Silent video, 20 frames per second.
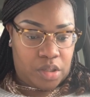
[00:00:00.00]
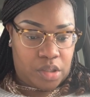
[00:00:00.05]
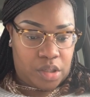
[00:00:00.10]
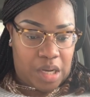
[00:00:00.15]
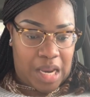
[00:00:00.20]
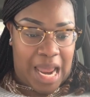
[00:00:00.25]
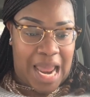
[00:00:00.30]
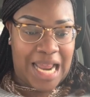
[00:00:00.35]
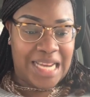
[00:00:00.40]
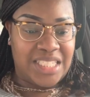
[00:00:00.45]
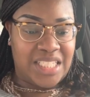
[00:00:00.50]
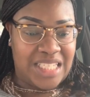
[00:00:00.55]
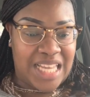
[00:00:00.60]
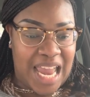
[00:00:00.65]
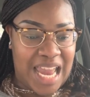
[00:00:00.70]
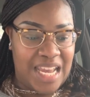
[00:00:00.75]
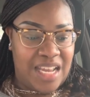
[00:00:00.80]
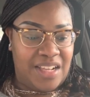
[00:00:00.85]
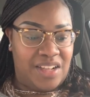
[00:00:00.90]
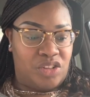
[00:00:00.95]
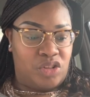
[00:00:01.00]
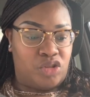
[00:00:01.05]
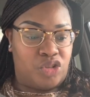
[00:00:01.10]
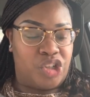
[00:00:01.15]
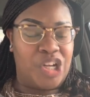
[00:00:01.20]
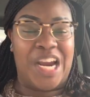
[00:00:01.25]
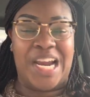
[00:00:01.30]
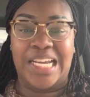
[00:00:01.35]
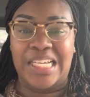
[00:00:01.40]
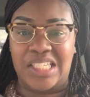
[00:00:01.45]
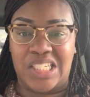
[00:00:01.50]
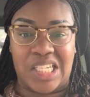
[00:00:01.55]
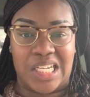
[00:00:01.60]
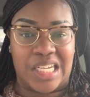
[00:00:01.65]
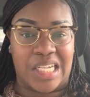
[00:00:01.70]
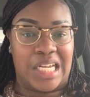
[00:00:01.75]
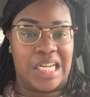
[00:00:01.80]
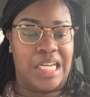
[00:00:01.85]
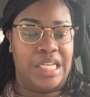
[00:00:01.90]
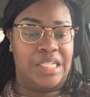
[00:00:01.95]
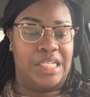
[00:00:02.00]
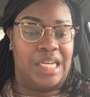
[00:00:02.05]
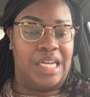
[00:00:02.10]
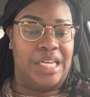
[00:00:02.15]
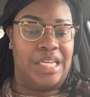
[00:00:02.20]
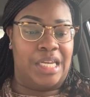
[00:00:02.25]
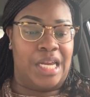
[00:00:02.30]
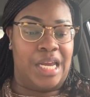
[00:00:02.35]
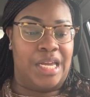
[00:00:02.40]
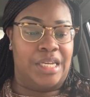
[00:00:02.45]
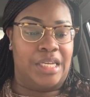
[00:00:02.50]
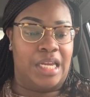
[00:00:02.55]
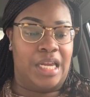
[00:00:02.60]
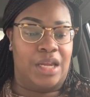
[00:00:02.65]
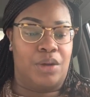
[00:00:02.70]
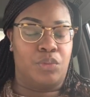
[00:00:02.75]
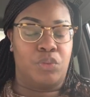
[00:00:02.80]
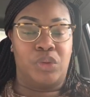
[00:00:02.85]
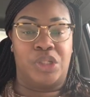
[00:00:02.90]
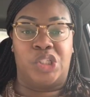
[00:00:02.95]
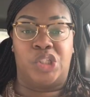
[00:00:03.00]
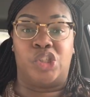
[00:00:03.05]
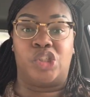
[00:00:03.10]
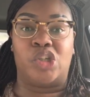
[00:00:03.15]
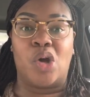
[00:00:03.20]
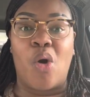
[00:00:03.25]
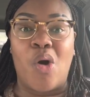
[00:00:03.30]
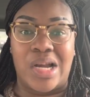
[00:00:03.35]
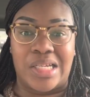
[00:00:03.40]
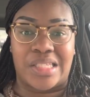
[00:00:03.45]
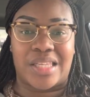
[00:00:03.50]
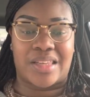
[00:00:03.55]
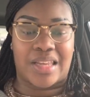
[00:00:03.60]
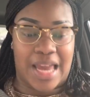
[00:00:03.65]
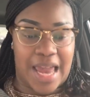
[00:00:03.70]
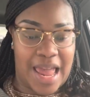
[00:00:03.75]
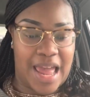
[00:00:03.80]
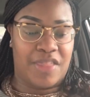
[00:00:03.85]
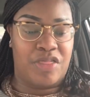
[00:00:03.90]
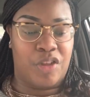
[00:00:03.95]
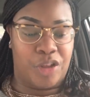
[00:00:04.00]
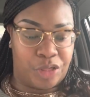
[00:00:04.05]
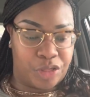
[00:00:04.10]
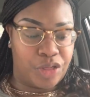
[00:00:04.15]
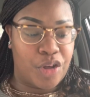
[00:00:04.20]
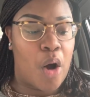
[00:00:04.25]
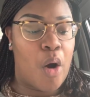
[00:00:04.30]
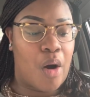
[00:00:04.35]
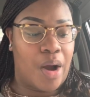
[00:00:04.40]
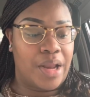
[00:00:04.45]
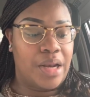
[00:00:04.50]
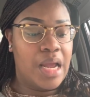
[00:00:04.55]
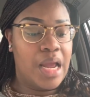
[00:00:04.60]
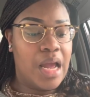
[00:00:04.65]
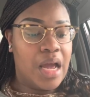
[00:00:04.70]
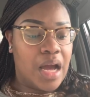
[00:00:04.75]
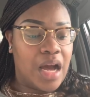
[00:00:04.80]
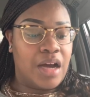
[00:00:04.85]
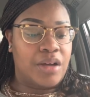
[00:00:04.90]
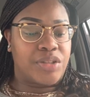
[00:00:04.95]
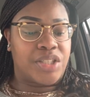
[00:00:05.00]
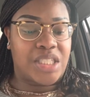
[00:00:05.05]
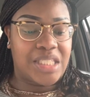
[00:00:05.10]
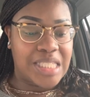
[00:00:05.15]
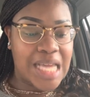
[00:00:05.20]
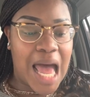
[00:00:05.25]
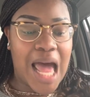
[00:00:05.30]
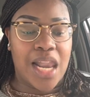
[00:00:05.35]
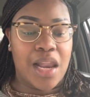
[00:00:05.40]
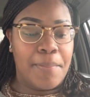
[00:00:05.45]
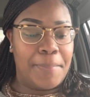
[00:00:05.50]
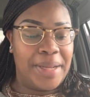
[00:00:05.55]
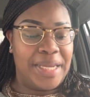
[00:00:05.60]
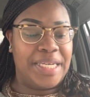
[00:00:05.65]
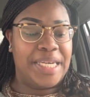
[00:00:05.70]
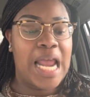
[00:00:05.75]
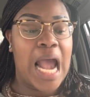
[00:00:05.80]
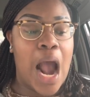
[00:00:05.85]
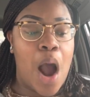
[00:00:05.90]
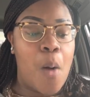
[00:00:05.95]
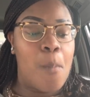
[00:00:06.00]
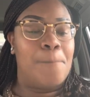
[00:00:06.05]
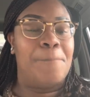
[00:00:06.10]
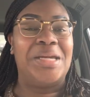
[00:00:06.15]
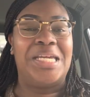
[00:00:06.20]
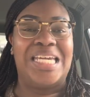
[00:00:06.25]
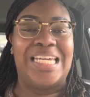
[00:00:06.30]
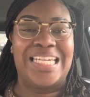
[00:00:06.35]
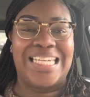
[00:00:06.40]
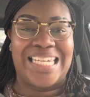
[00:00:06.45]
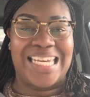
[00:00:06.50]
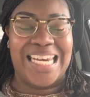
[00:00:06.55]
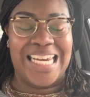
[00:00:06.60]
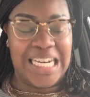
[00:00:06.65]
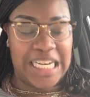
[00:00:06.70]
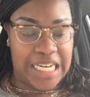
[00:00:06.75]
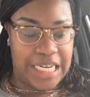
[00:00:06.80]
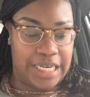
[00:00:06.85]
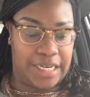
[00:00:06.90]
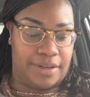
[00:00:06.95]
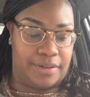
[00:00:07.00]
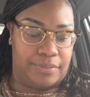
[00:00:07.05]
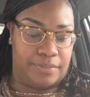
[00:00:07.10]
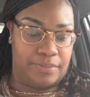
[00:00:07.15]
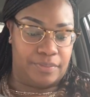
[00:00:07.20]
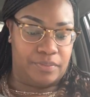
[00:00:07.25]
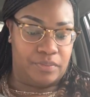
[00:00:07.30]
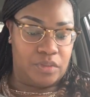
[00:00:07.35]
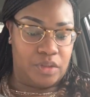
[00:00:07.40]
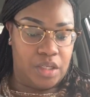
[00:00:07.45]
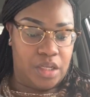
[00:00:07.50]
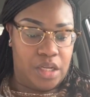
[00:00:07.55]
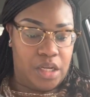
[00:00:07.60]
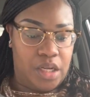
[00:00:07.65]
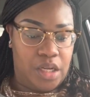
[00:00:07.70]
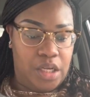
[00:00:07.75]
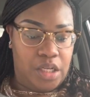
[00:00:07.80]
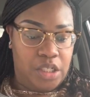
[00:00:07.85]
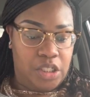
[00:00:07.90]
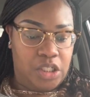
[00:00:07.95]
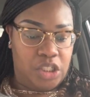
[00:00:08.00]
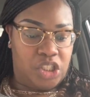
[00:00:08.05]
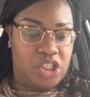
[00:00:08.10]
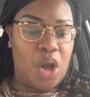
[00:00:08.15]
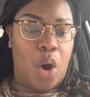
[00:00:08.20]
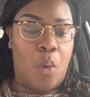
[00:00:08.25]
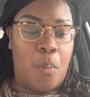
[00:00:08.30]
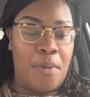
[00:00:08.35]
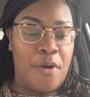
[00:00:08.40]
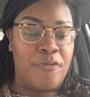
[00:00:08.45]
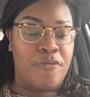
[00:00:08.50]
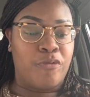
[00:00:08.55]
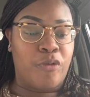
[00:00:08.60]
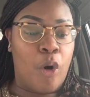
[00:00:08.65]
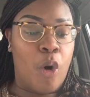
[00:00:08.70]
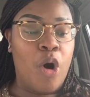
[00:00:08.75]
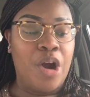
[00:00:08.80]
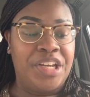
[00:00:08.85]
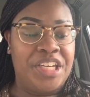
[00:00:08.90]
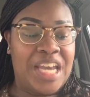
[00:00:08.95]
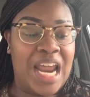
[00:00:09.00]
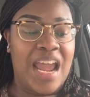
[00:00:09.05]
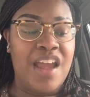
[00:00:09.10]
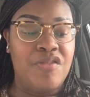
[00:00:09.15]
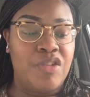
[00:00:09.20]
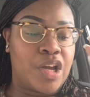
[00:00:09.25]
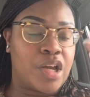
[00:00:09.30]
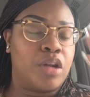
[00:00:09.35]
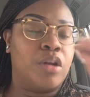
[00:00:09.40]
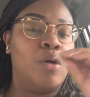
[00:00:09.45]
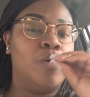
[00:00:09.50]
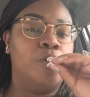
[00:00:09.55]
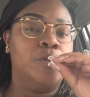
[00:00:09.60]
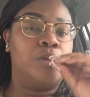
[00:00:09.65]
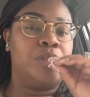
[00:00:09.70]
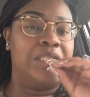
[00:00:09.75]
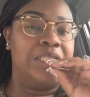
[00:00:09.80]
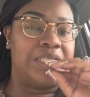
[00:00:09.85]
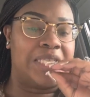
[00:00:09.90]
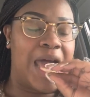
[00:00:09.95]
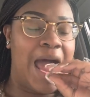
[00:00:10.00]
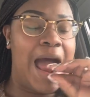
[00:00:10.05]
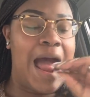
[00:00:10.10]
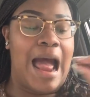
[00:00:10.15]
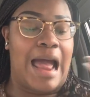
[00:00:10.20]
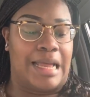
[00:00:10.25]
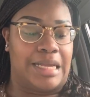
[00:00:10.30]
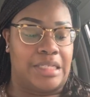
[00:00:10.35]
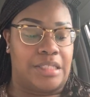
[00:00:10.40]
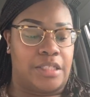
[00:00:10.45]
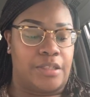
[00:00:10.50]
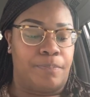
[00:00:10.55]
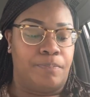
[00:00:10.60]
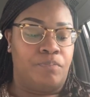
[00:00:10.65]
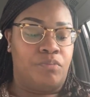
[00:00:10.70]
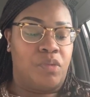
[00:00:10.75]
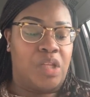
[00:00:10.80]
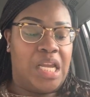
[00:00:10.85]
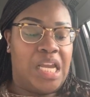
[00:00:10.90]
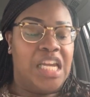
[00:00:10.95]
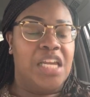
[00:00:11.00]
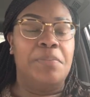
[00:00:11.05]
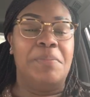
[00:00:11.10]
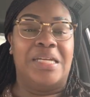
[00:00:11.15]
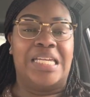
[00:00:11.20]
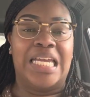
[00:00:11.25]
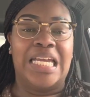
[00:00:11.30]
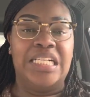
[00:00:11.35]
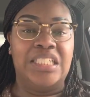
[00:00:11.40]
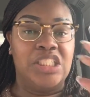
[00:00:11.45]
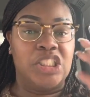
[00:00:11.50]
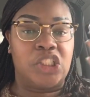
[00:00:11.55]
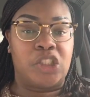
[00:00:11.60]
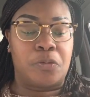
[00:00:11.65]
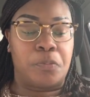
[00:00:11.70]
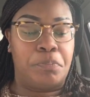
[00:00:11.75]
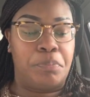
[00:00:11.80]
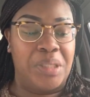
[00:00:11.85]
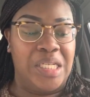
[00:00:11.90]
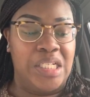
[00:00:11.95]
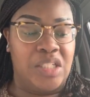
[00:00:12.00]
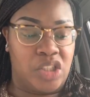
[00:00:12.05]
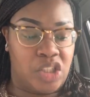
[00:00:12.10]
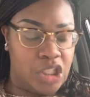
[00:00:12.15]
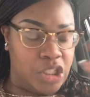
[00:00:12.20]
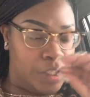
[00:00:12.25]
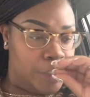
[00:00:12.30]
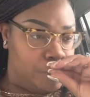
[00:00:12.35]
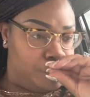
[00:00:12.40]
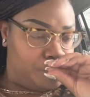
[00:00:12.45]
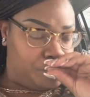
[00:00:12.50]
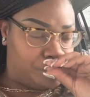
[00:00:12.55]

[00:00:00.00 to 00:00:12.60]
as they chanted and rejoiced at the thought of Solomon now being king. So before David closed his eyes, he began to speak to